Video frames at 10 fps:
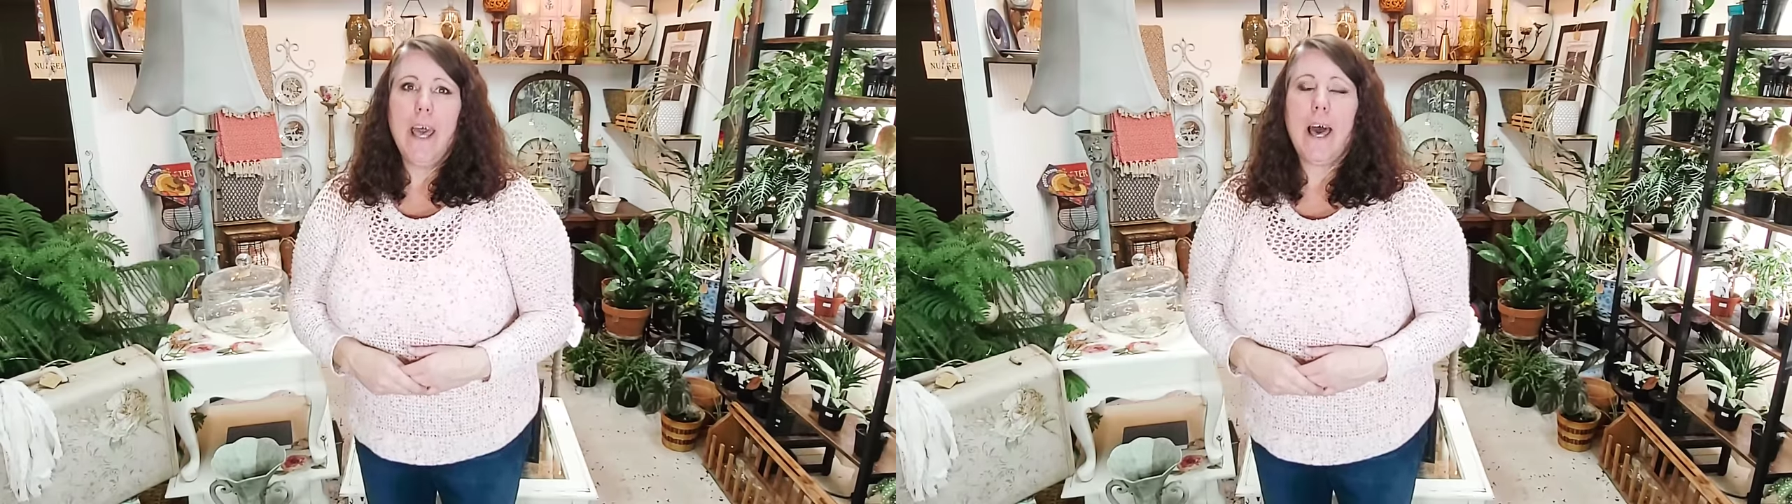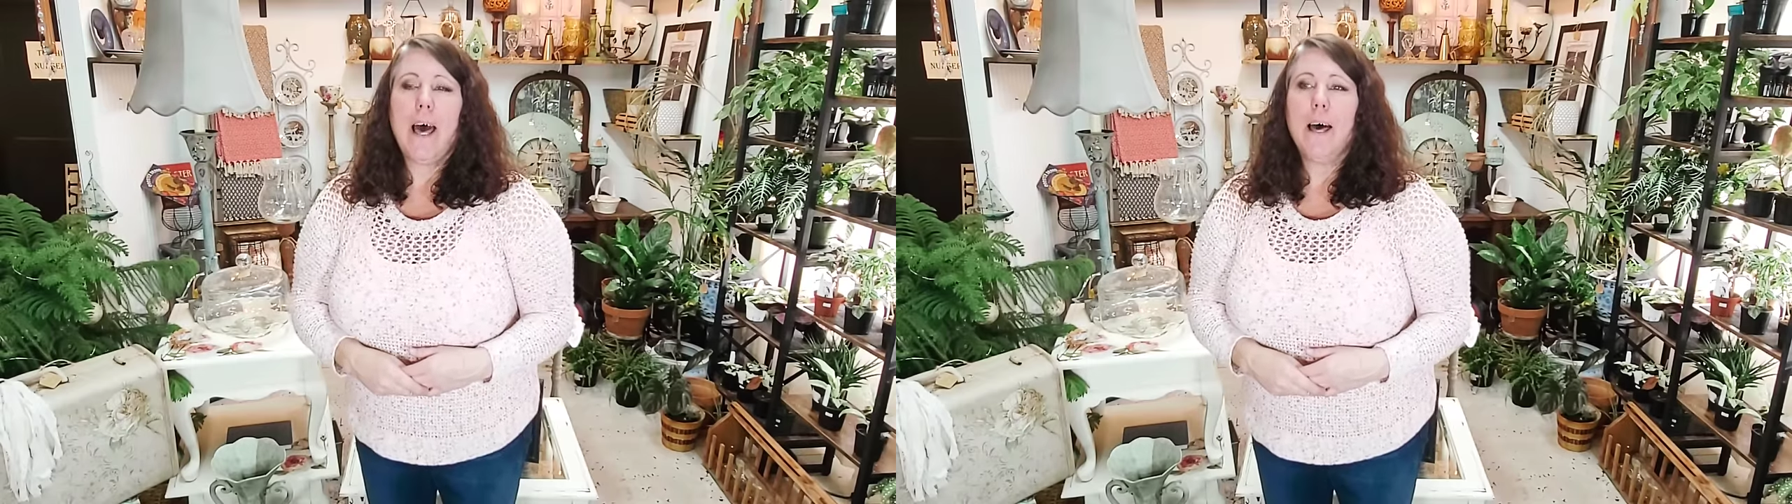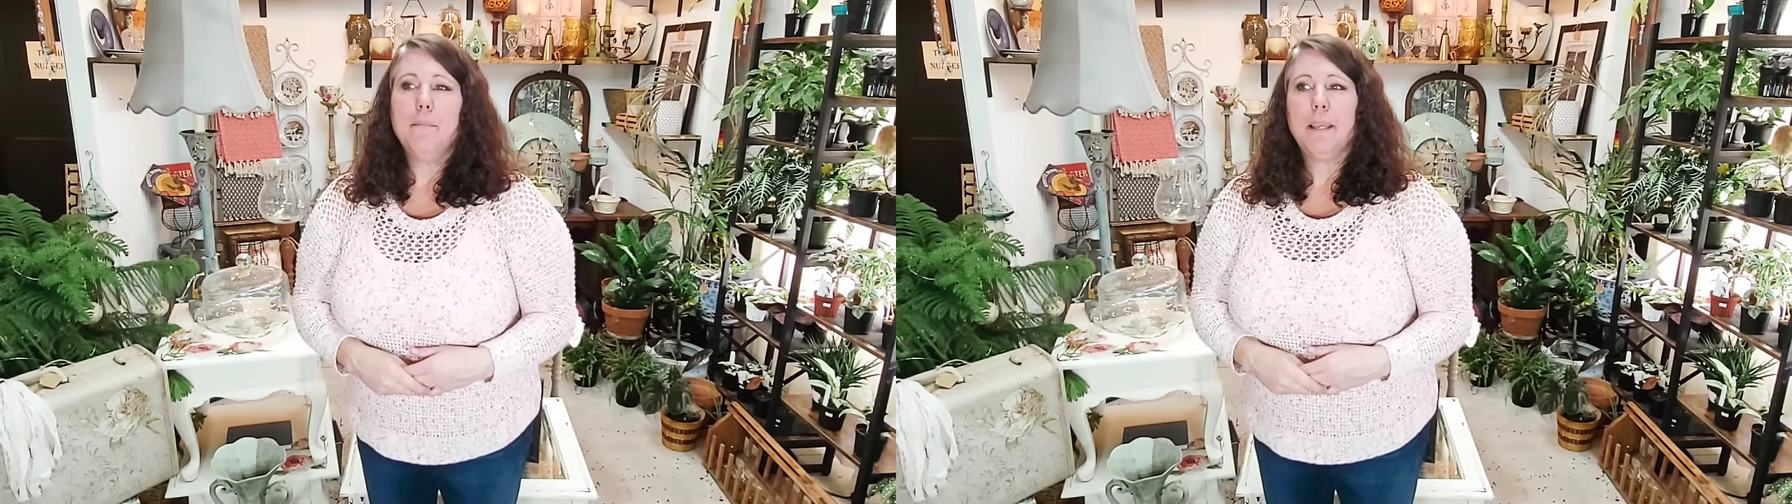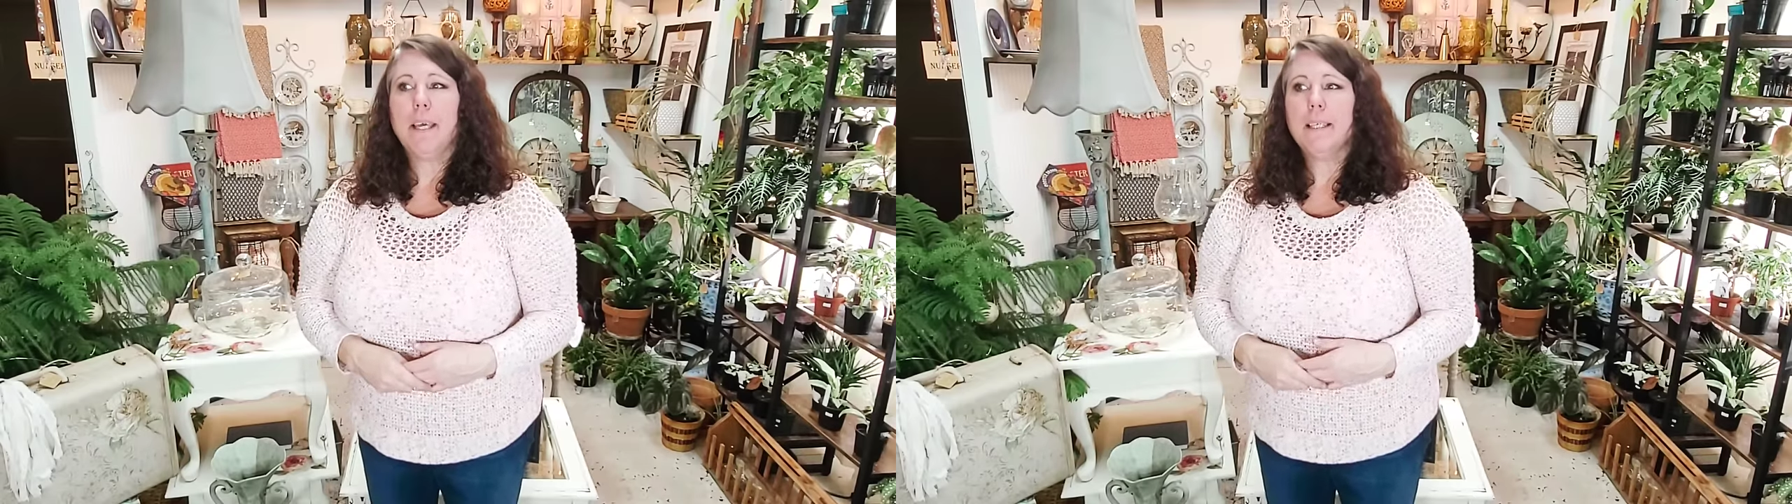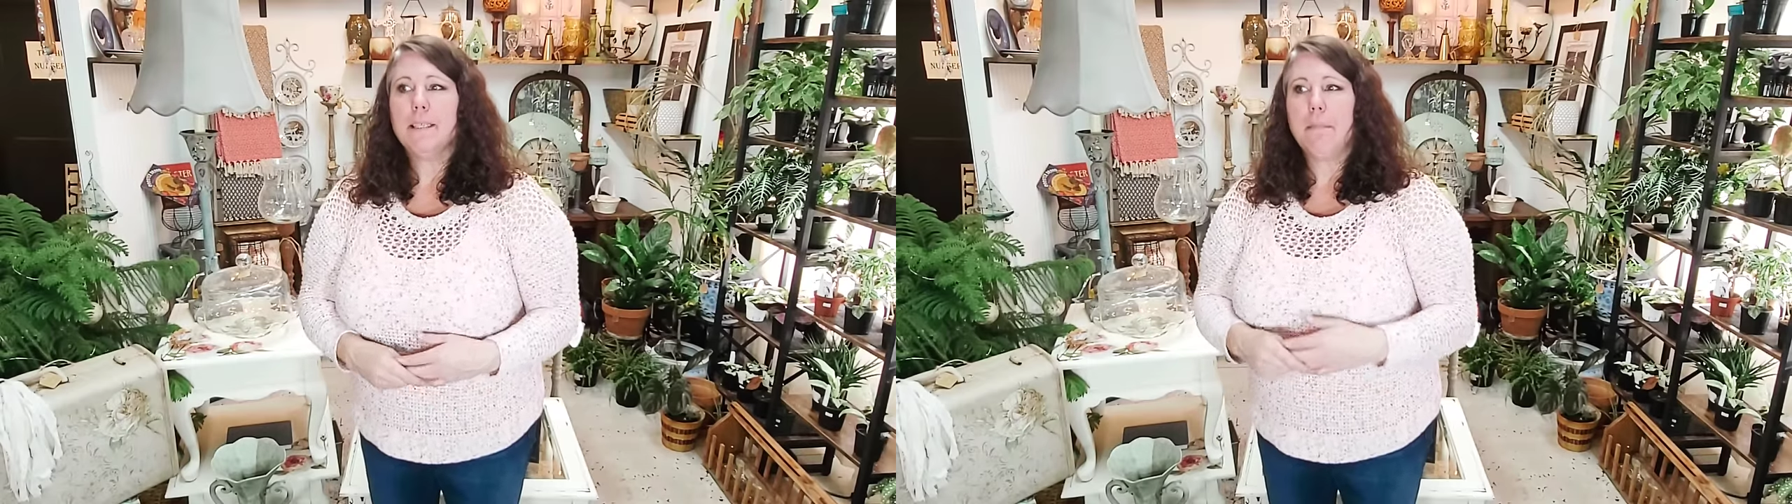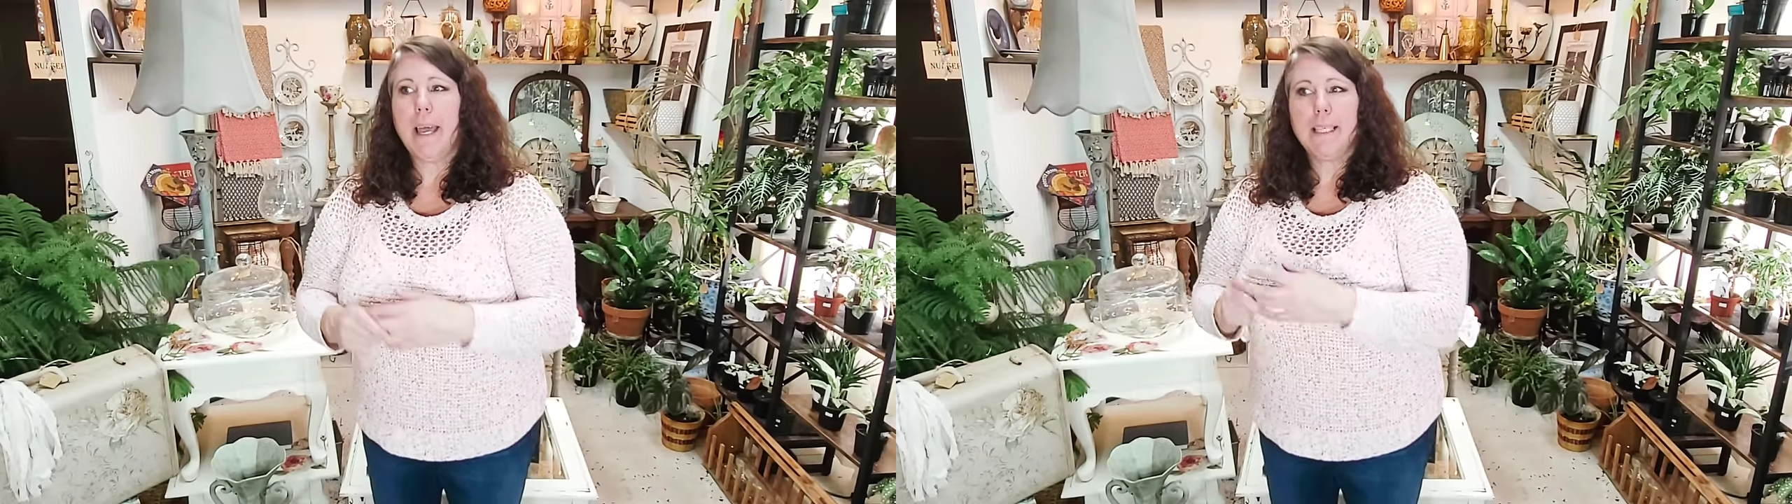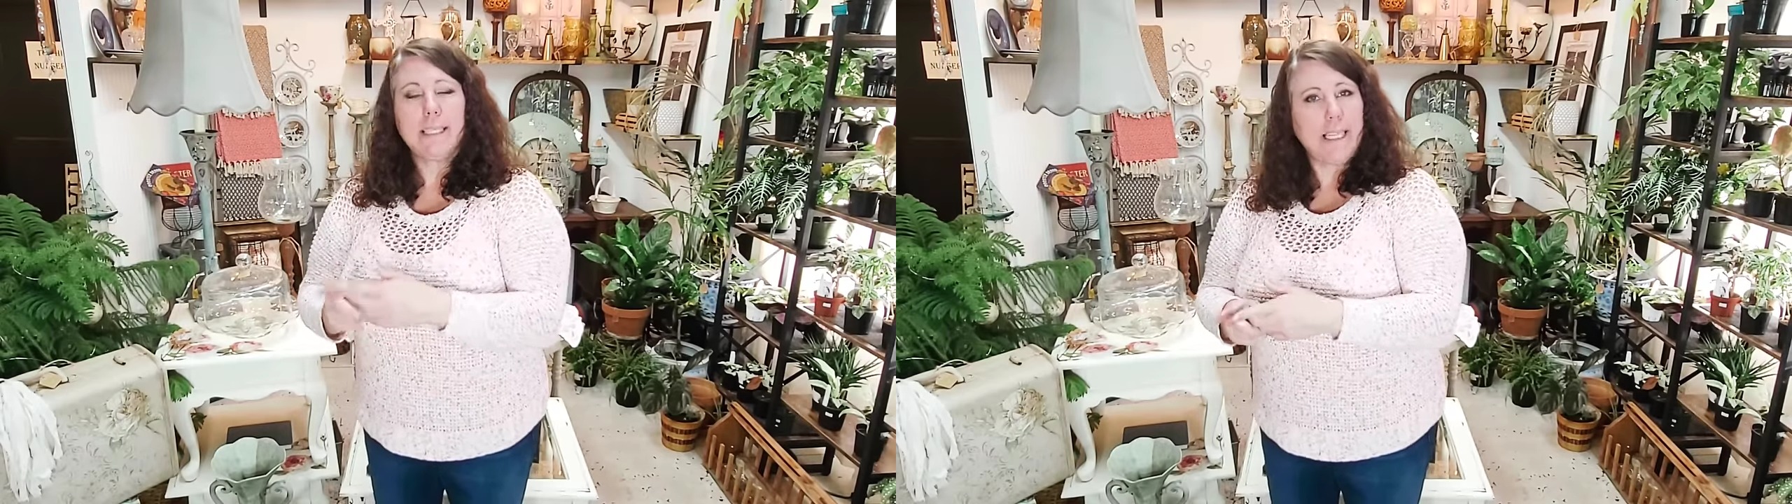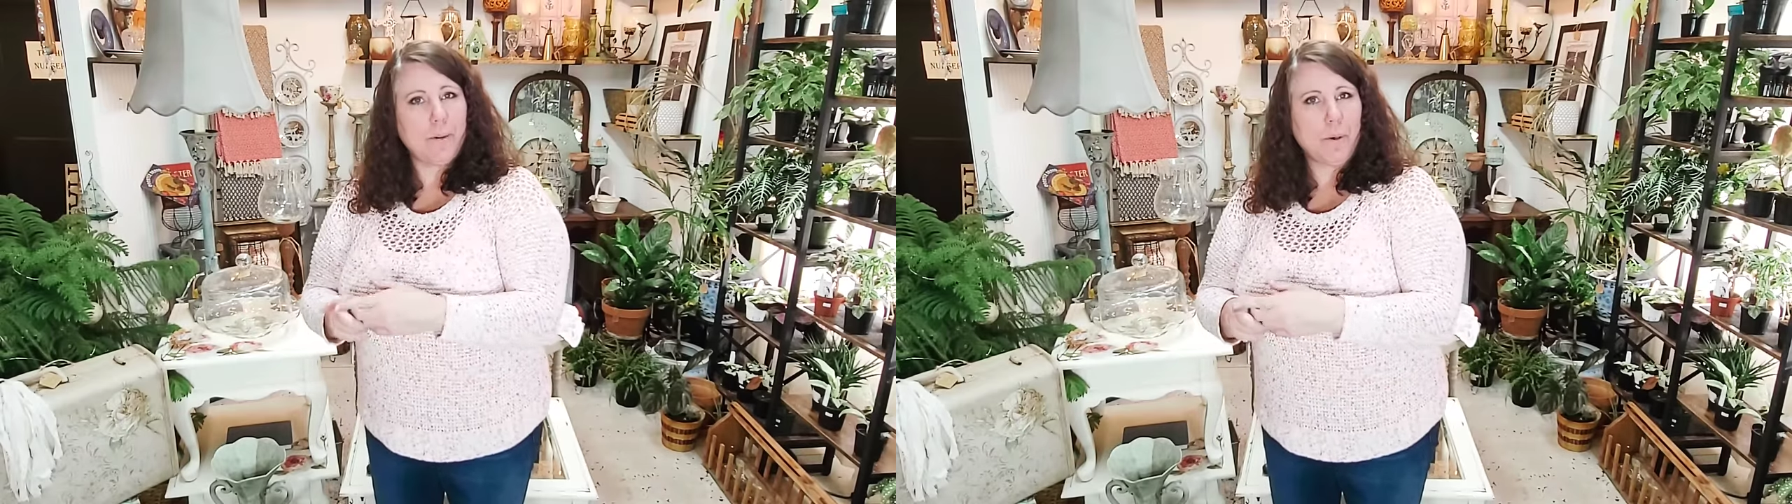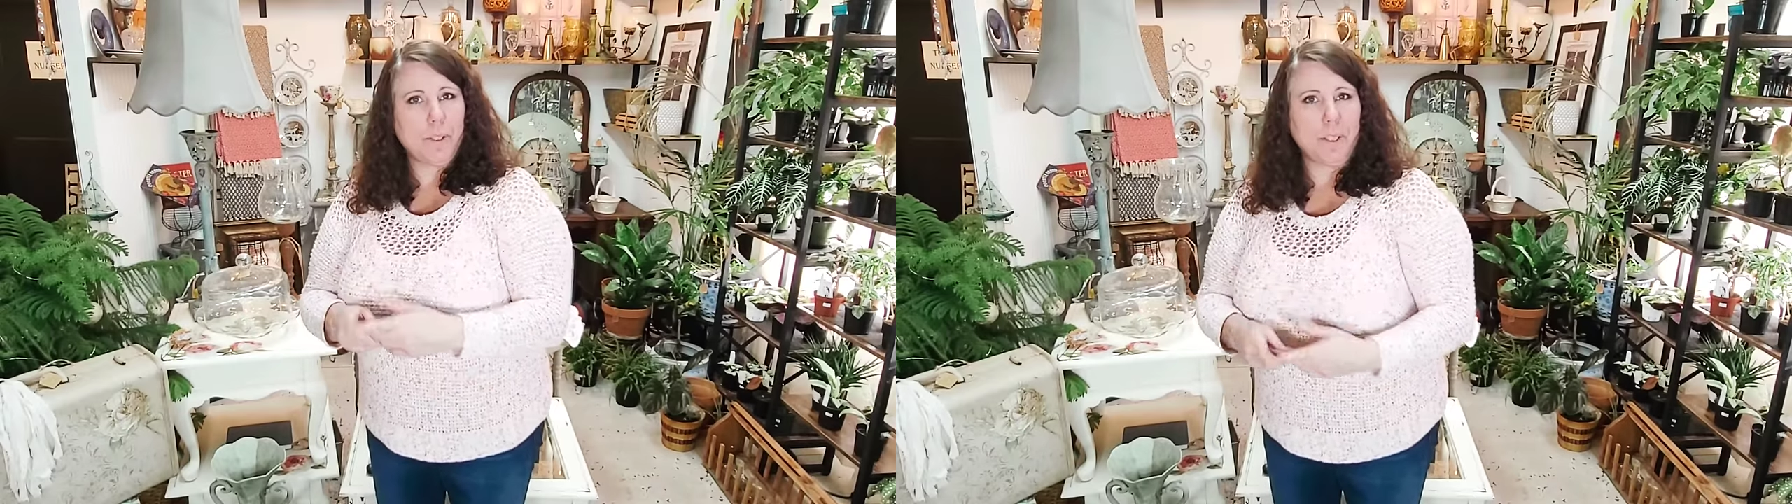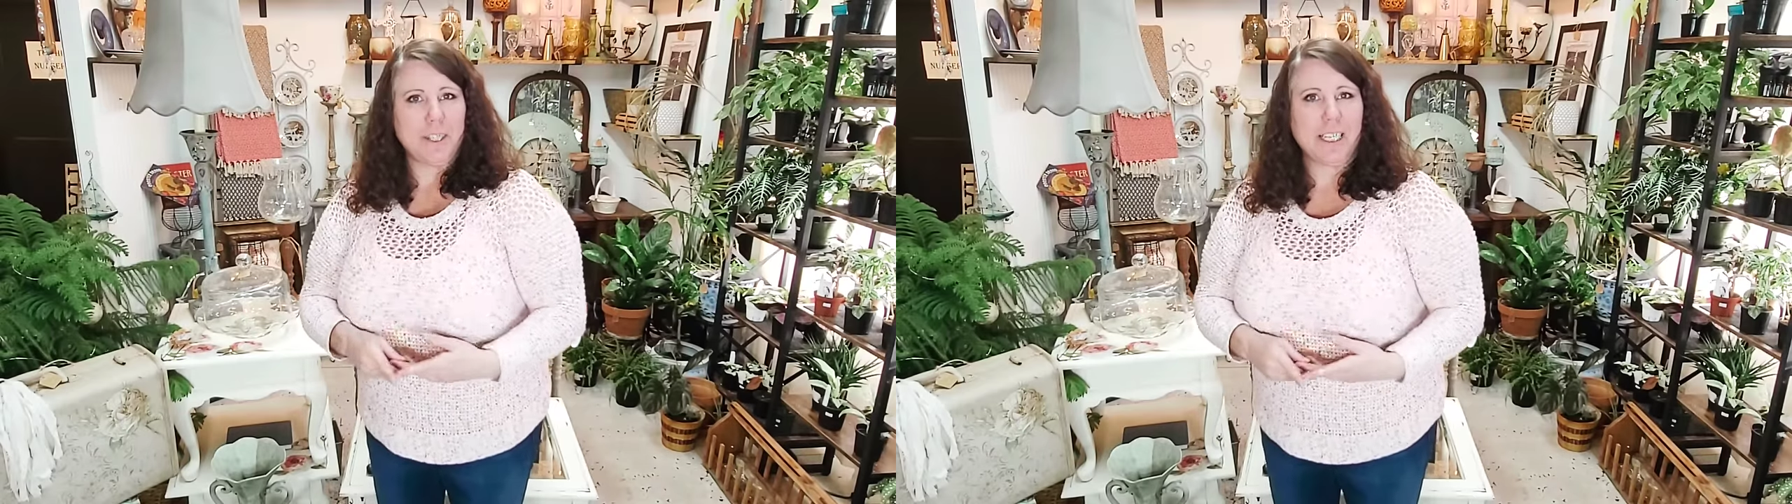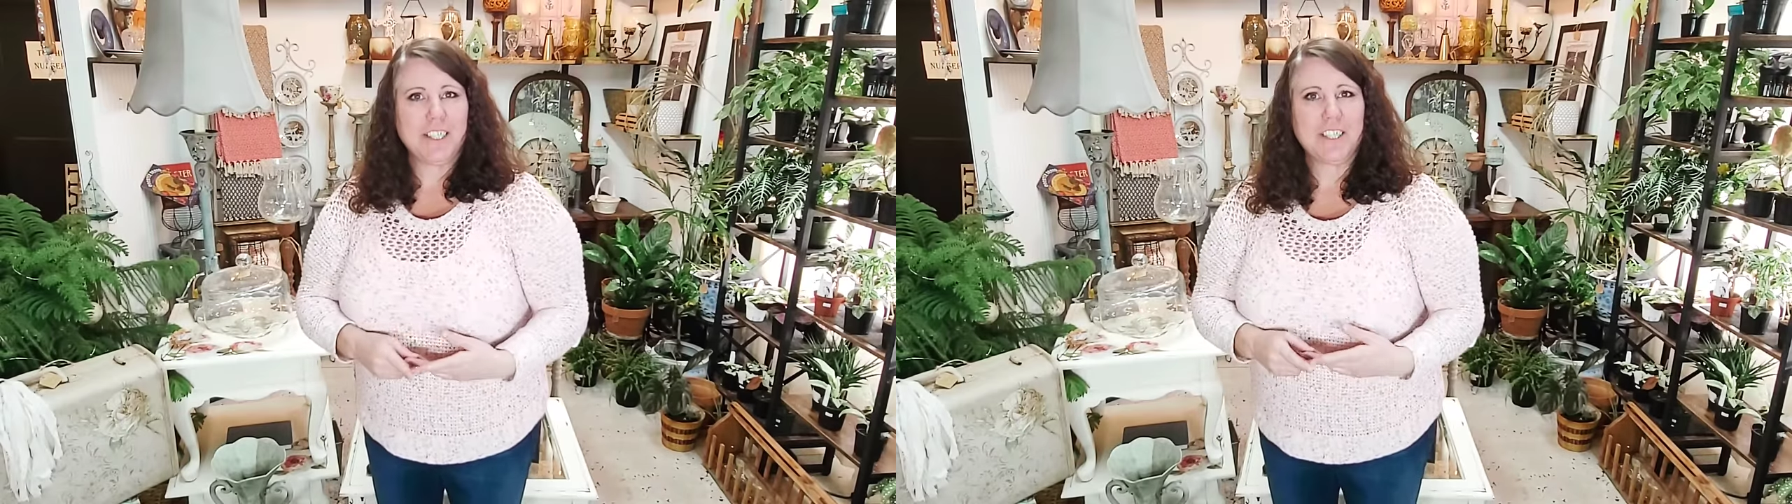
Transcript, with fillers: uh, because my seed order that I